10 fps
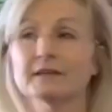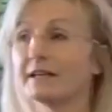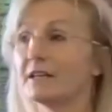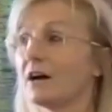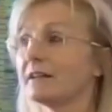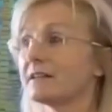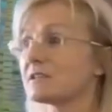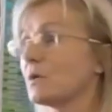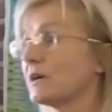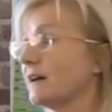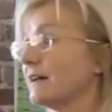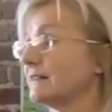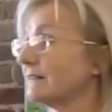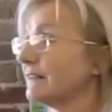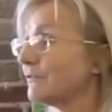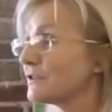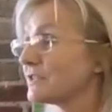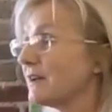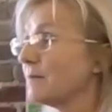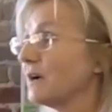and God does what? God delivers
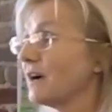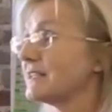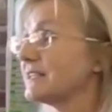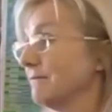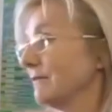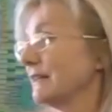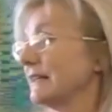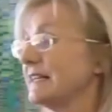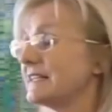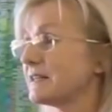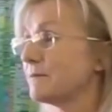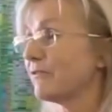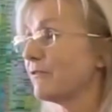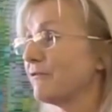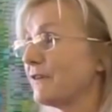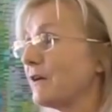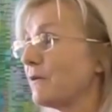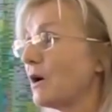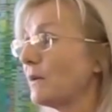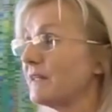them. God leads them from
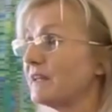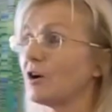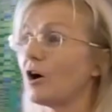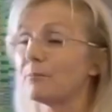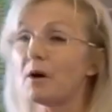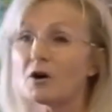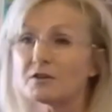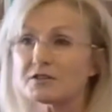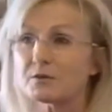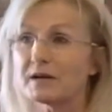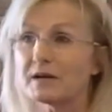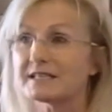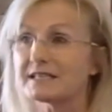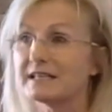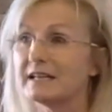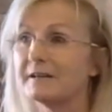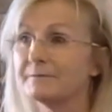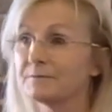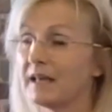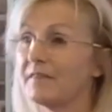Pharaoh and then parts the Red Sea,
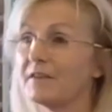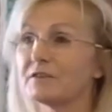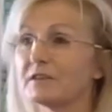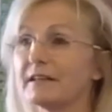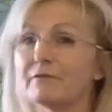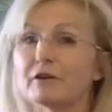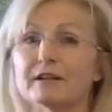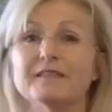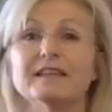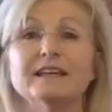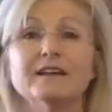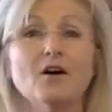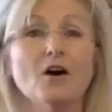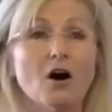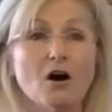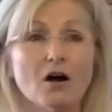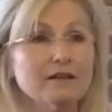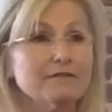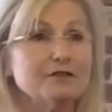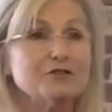and they're delivered. And then all
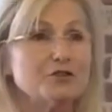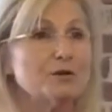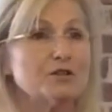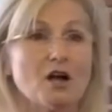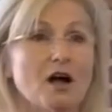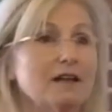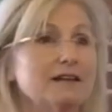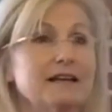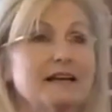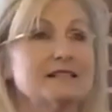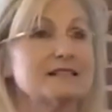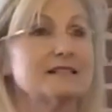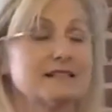of the Jewish holidays and